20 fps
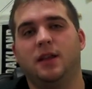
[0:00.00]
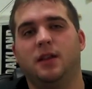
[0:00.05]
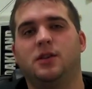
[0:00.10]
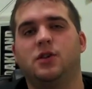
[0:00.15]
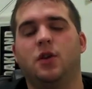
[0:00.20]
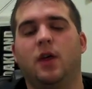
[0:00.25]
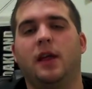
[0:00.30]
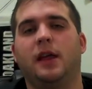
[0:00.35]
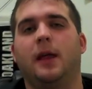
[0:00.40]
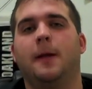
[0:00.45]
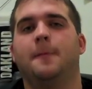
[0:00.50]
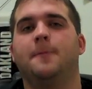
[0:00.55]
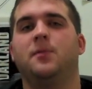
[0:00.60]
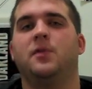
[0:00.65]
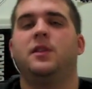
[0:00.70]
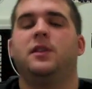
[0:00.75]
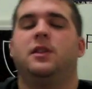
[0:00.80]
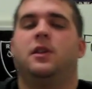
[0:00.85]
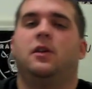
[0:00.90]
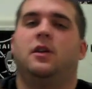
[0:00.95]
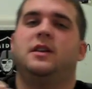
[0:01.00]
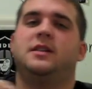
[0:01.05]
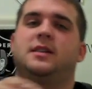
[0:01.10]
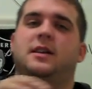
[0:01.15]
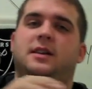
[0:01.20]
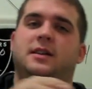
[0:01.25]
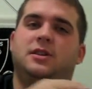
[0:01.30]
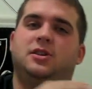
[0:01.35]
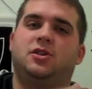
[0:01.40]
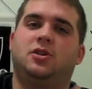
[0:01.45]
So like there is
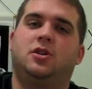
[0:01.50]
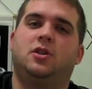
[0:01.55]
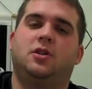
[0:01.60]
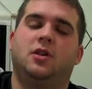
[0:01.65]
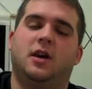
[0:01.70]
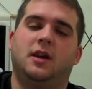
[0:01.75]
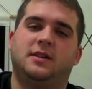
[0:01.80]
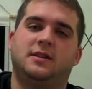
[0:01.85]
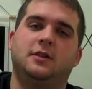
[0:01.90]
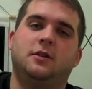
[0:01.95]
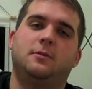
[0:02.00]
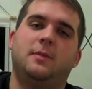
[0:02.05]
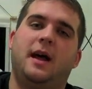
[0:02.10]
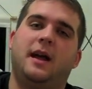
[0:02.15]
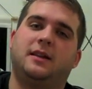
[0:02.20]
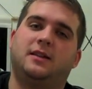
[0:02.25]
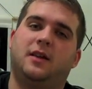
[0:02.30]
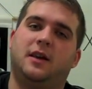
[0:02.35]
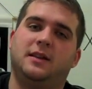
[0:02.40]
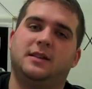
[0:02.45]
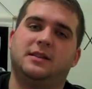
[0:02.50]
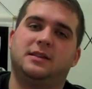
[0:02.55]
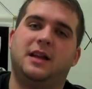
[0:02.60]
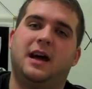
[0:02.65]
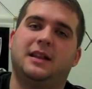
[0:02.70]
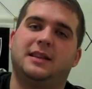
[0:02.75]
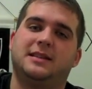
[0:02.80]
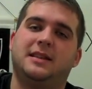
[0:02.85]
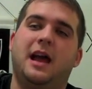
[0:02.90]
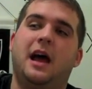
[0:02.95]
a single back tight
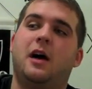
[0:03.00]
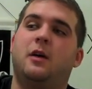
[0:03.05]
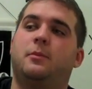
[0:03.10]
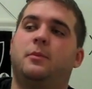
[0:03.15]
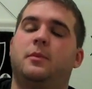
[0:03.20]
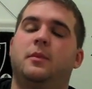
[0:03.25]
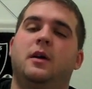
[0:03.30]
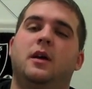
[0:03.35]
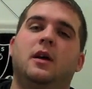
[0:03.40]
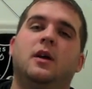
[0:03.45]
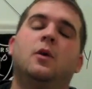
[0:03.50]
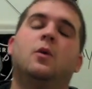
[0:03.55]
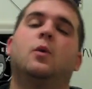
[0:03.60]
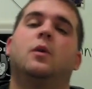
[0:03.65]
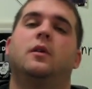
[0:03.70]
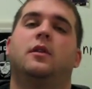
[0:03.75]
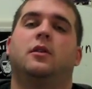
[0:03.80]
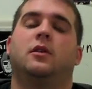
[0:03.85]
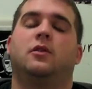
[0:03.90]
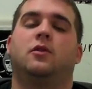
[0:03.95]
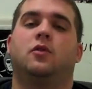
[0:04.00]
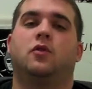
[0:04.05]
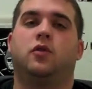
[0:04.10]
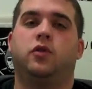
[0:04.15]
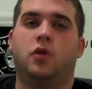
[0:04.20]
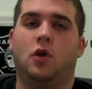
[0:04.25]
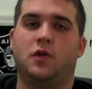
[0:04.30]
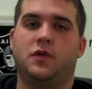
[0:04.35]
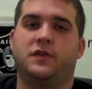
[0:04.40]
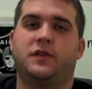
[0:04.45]
slots now where they're
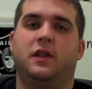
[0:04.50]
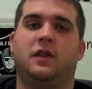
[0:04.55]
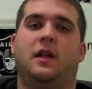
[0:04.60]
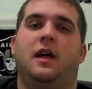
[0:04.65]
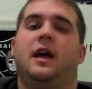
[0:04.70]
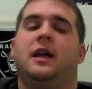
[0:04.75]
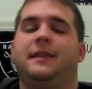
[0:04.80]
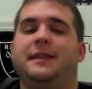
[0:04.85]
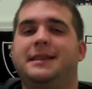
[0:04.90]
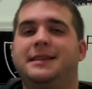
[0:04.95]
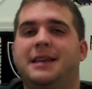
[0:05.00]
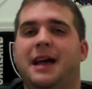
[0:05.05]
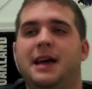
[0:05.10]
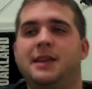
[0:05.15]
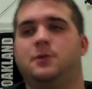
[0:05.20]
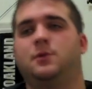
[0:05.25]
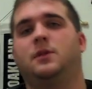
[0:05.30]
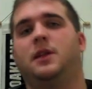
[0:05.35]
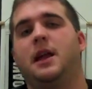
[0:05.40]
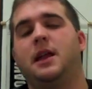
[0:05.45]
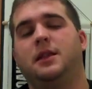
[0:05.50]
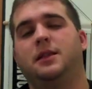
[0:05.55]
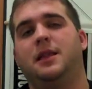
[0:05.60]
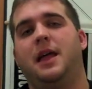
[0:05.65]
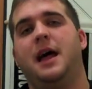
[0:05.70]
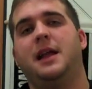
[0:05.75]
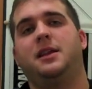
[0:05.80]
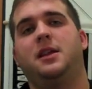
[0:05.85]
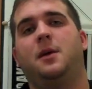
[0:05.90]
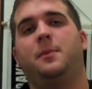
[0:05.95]
close to the line. These guys are like
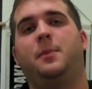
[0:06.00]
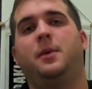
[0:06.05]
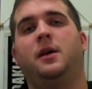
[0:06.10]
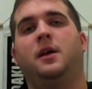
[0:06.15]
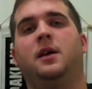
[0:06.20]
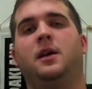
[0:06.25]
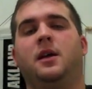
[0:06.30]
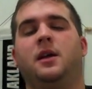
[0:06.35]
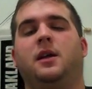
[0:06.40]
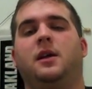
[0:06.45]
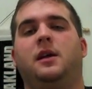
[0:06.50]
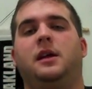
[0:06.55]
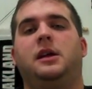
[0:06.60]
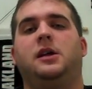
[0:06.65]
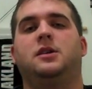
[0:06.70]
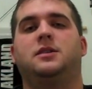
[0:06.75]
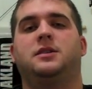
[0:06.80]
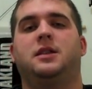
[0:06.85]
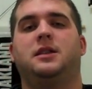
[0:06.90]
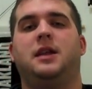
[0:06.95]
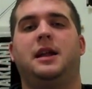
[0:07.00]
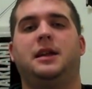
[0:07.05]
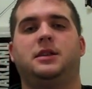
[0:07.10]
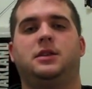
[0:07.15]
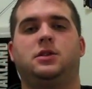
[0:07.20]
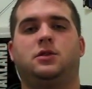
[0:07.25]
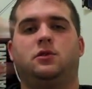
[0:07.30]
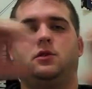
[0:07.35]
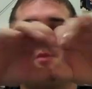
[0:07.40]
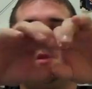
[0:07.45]
lined up. Here's the line of
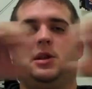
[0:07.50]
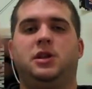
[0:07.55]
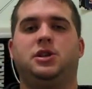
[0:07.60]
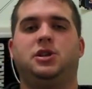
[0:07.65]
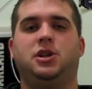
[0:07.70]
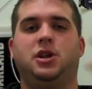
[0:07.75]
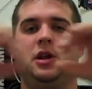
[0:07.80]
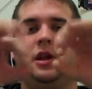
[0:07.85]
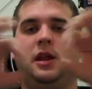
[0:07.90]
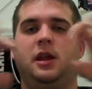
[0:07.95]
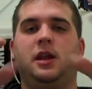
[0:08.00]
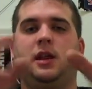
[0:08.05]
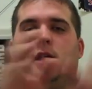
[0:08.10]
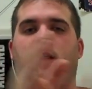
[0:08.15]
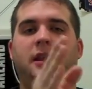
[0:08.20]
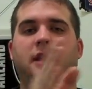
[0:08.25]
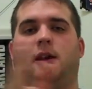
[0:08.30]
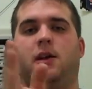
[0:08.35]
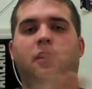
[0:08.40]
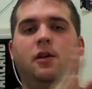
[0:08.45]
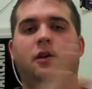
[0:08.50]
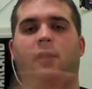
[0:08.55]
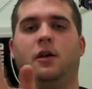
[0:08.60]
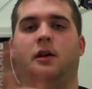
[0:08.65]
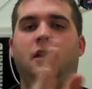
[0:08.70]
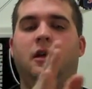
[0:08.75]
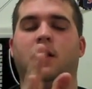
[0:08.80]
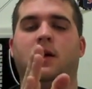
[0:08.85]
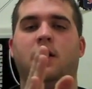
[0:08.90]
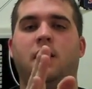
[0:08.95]
scrimmage here,
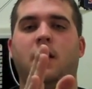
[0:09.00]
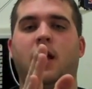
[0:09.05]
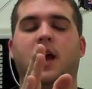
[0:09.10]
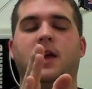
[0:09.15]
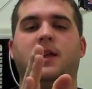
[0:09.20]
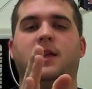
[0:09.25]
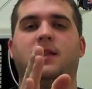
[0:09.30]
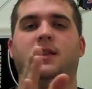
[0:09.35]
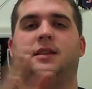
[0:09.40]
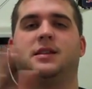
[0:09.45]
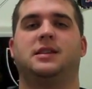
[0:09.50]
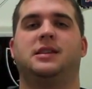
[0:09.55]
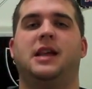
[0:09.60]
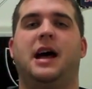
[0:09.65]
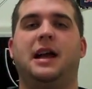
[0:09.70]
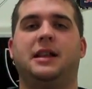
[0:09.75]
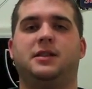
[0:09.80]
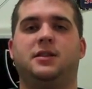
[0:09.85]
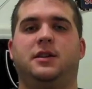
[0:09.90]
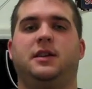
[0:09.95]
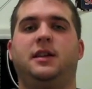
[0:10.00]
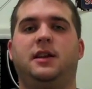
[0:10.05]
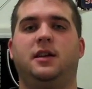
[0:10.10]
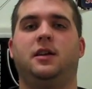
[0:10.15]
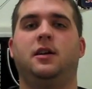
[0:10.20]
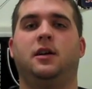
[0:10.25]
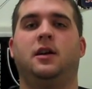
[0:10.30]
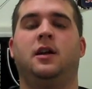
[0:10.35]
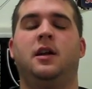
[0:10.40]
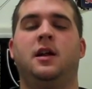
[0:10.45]
and then the slots are
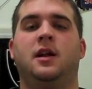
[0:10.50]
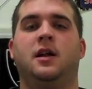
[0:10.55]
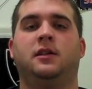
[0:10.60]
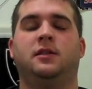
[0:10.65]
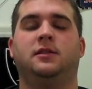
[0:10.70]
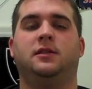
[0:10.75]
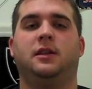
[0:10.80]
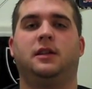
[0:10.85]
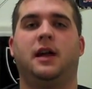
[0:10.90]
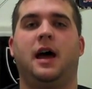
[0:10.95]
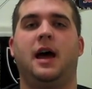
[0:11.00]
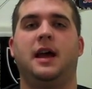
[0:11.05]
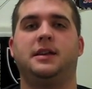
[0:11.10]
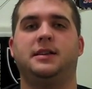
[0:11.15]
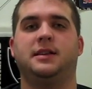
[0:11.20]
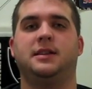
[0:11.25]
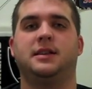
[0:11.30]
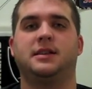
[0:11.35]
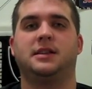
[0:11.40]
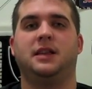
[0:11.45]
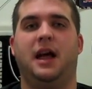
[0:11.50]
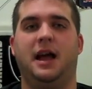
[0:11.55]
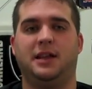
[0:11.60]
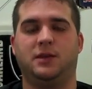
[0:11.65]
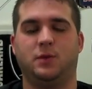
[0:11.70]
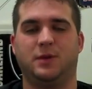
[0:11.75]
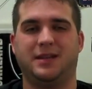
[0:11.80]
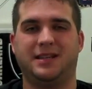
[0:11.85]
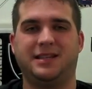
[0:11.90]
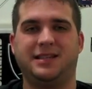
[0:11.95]
here. The guys in the
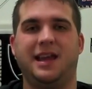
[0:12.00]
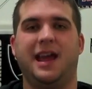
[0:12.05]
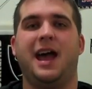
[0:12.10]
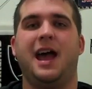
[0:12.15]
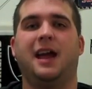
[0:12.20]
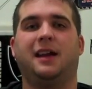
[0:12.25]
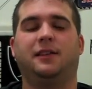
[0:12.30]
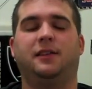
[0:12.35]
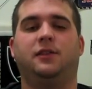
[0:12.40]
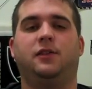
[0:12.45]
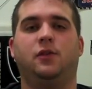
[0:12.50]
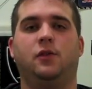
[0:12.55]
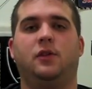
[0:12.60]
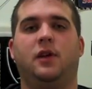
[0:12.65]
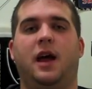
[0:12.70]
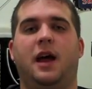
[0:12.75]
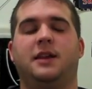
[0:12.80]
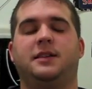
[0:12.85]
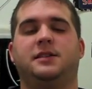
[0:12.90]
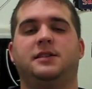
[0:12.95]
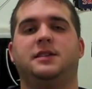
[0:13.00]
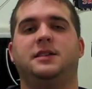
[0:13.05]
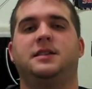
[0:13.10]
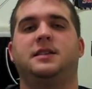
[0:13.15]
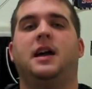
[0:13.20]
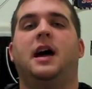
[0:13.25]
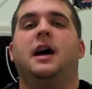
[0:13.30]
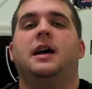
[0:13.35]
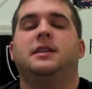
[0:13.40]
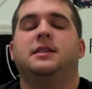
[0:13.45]
slots were stacked, 2 guys on each
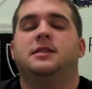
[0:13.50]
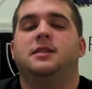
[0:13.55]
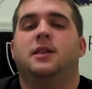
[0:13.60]
side.